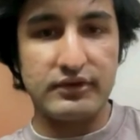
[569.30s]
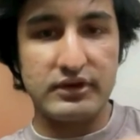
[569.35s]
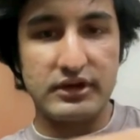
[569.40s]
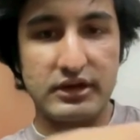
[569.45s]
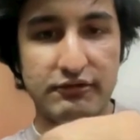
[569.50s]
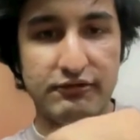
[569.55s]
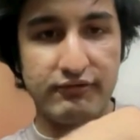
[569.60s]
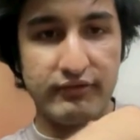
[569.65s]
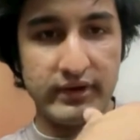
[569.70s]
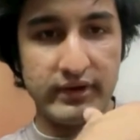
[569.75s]

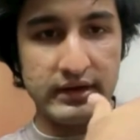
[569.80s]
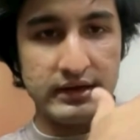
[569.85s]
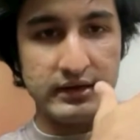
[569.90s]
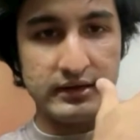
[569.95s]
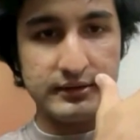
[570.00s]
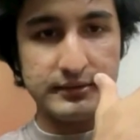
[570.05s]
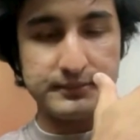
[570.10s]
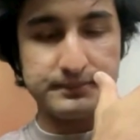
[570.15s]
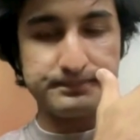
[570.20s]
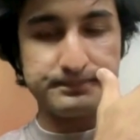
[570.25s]
different
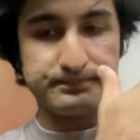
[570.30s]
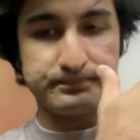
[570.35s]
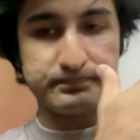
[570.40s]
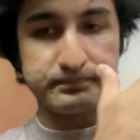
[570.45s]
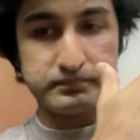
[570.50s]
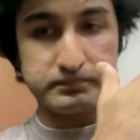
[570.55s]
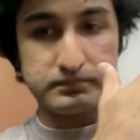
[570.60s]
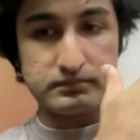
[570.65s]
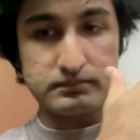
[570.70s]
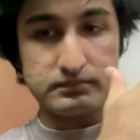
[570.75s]

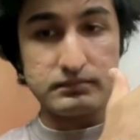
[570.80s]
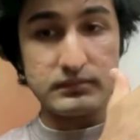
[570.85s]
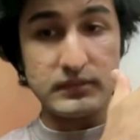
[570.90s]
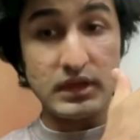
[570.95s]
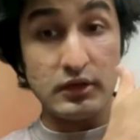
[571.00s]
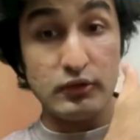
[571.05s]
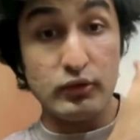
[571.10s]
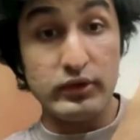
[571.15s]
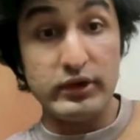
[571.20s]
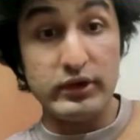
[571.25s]

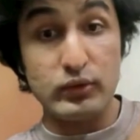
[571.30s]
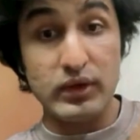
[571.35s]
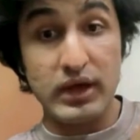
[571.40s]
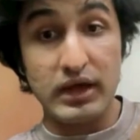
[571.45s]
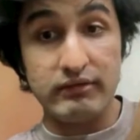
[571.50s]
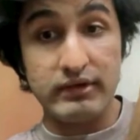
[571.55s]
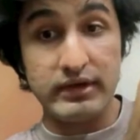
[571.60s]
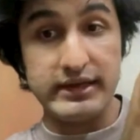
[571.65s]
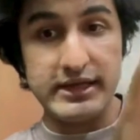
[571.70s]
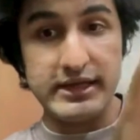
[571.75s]
you need to
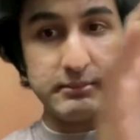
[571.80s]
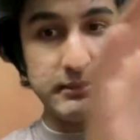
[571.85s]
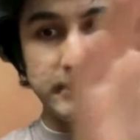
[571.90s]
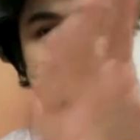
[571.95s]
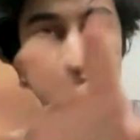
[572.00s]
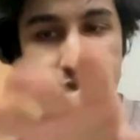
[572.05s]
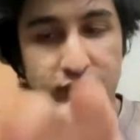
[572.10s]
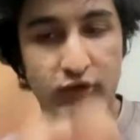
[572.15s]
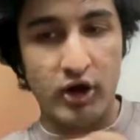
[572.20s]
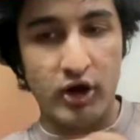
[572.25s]
have an email
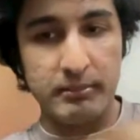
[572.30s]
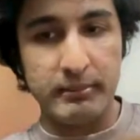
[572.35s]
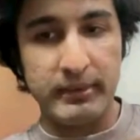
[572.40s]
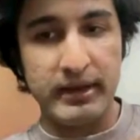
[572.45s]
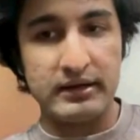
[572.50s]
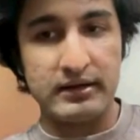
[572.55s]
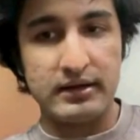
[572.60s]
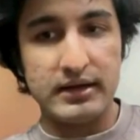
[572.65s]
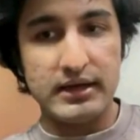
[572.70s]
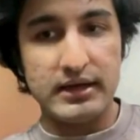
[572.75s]
format